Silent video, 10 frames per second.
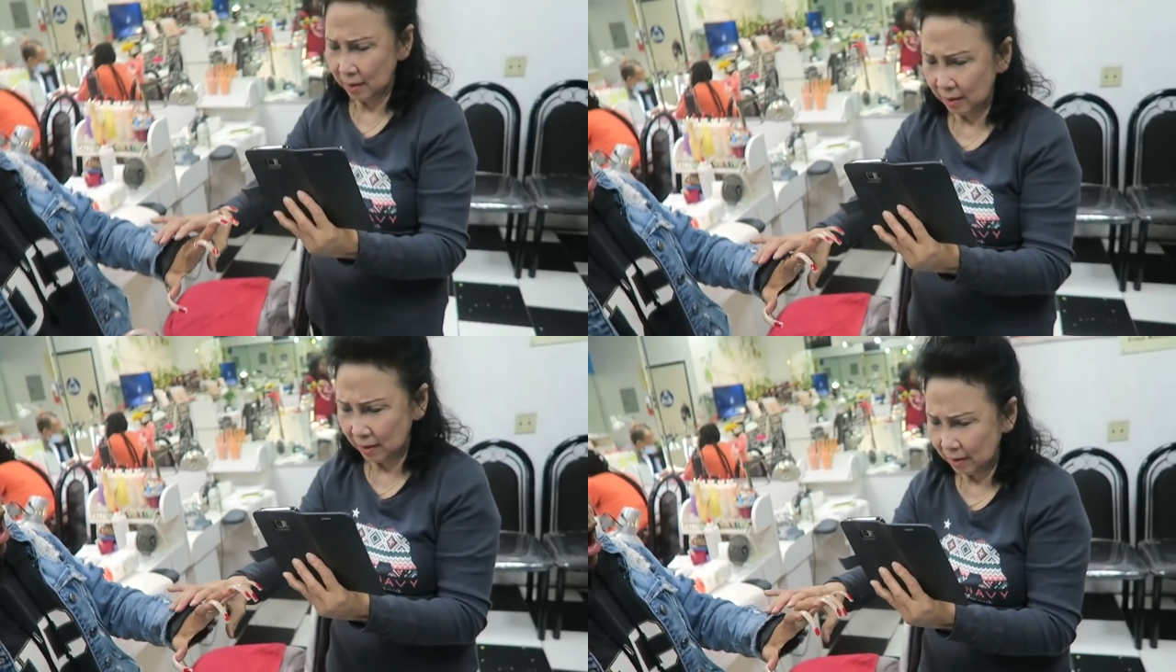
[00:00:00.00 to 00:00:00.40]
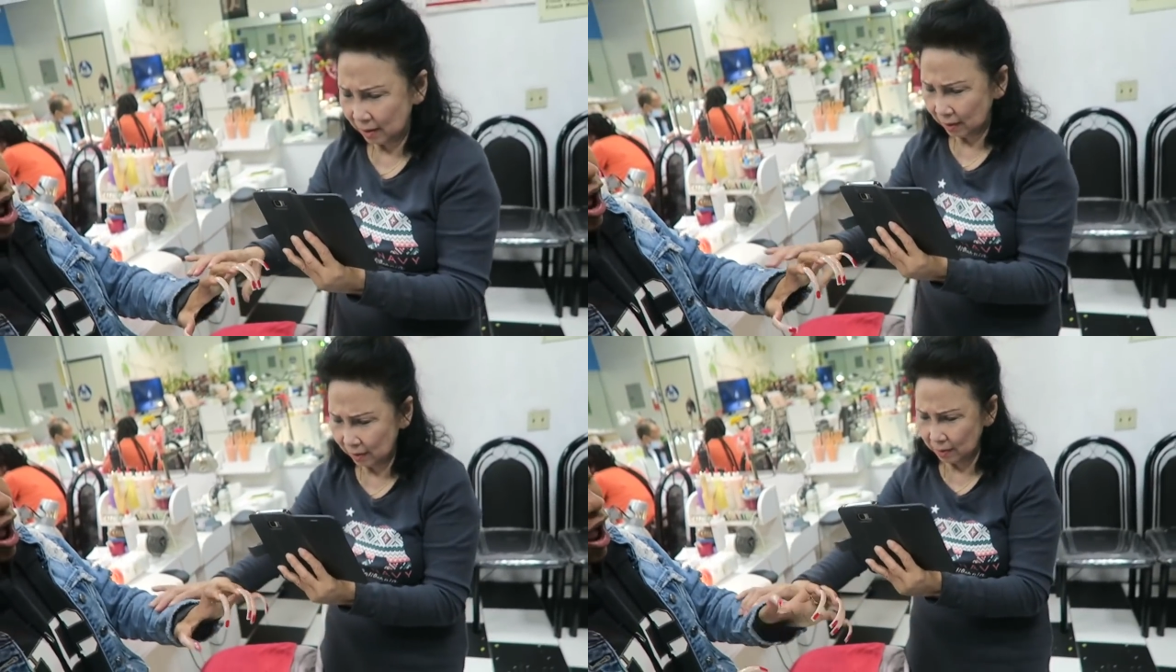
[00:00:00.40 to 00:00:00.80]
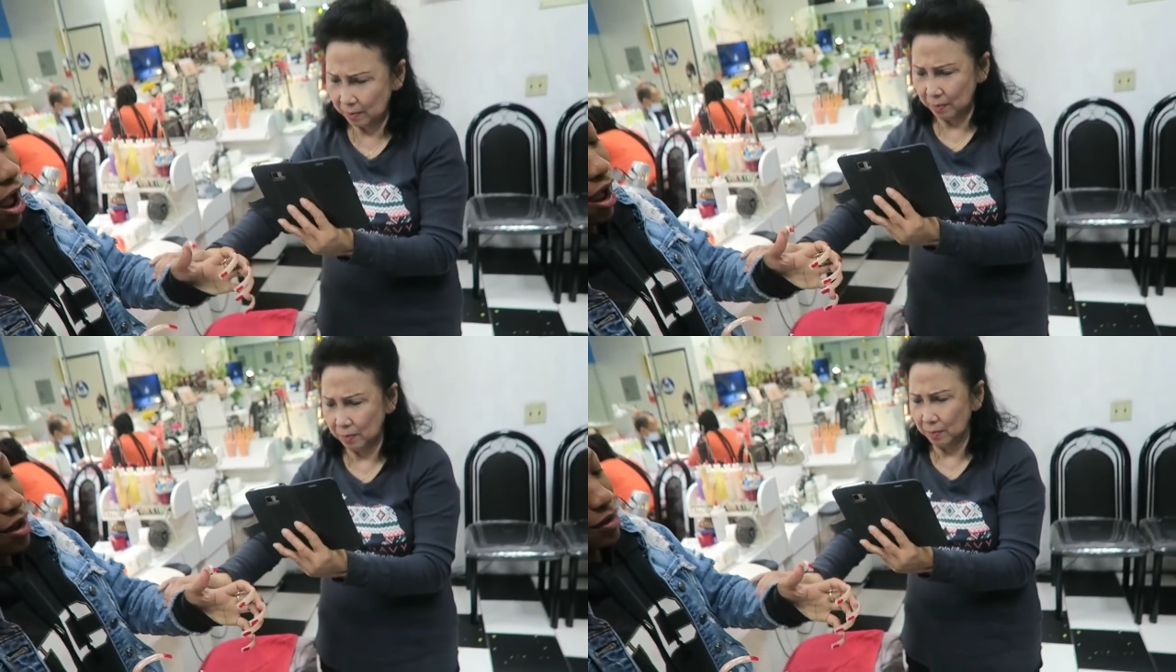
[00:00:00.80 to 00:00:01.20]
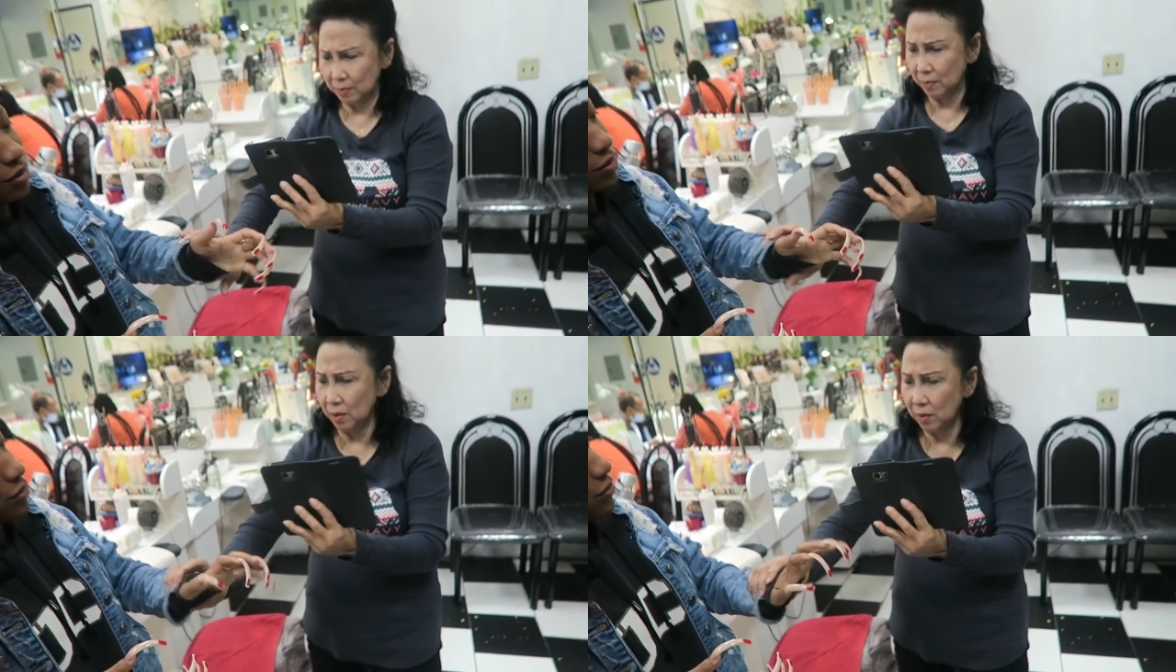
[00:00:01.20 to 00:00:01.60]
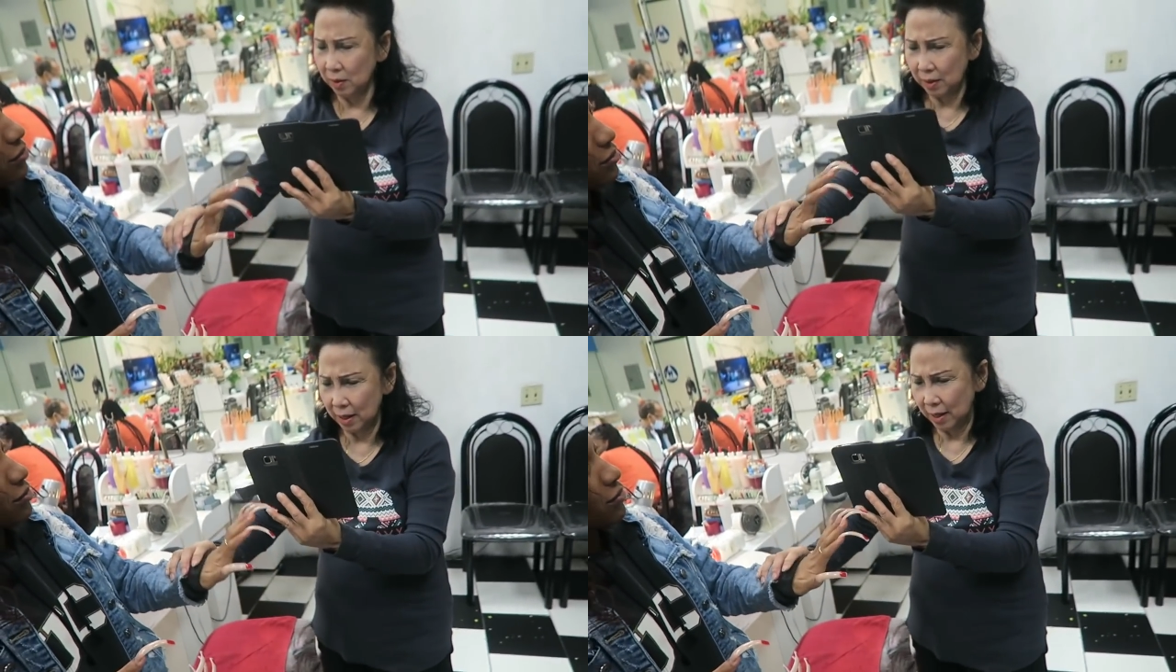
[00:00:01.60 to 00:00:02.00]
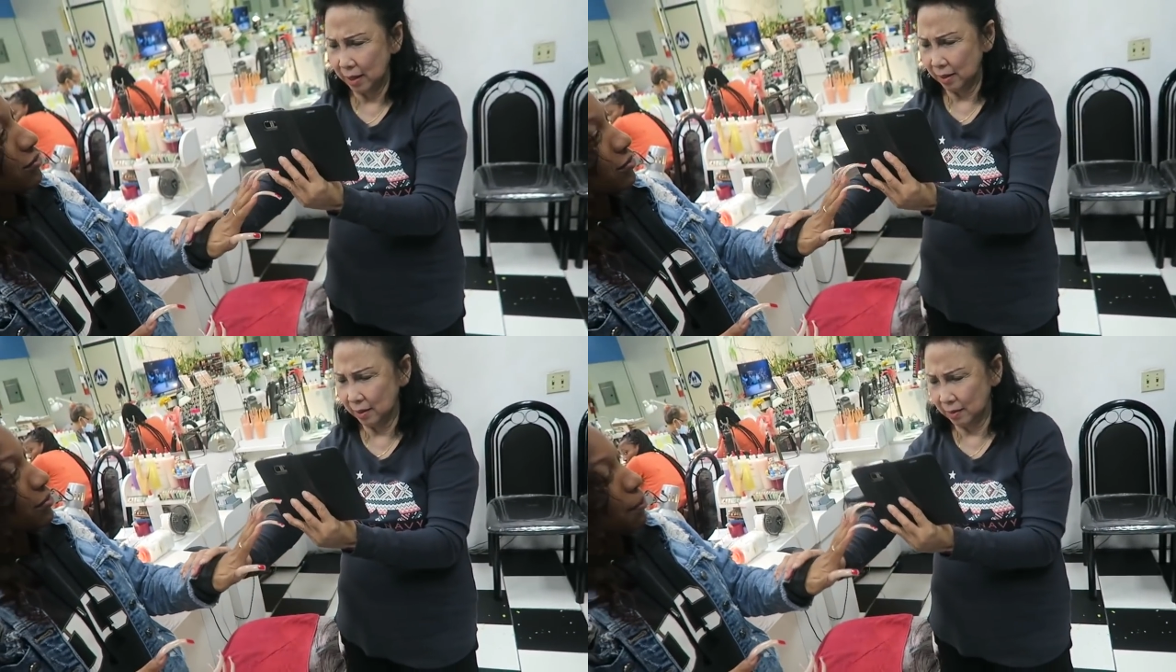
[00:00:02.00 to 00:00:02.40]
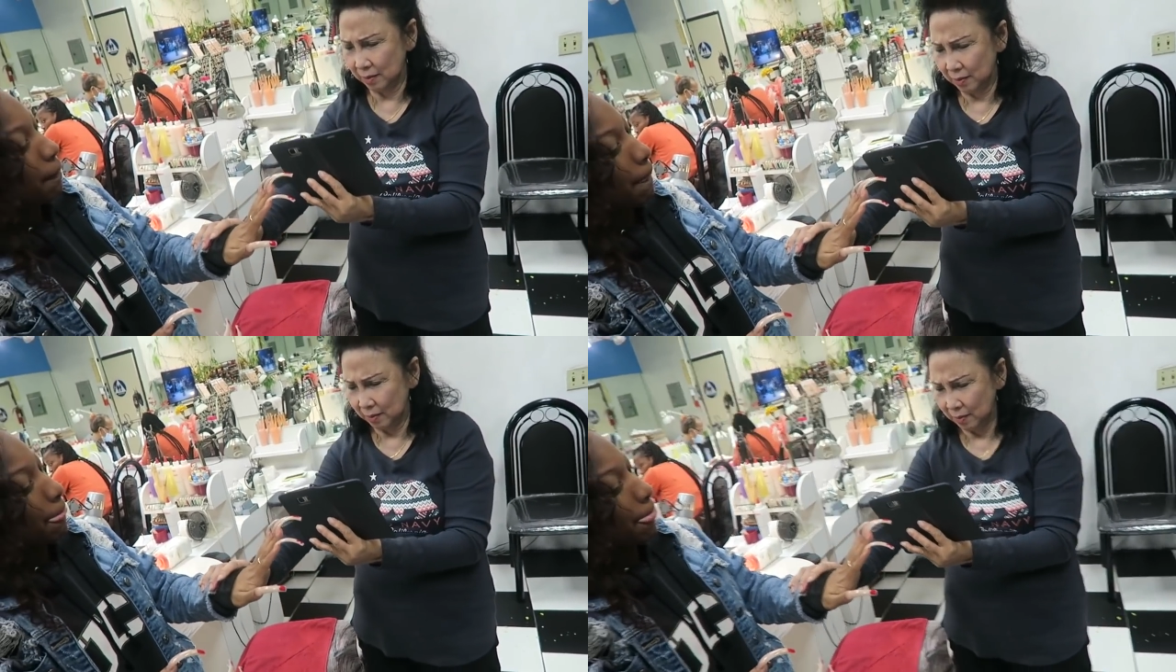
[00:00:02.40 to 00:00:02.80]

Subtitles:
her. She needs the pictures for the vlog. You